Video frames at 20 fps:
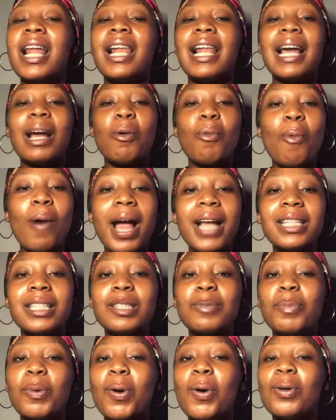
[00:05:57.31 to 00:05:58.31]
like white
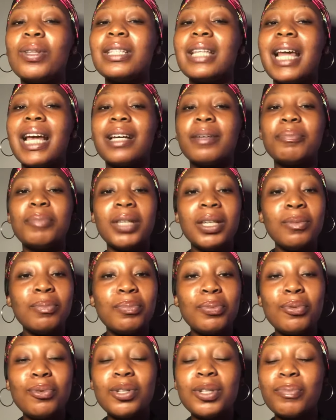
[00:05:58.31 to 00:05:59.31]
spots, like
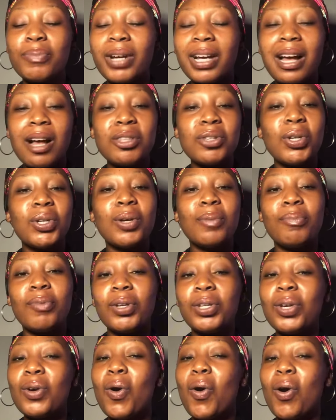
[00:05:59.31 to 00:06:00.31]
pimples, breakouts on your body,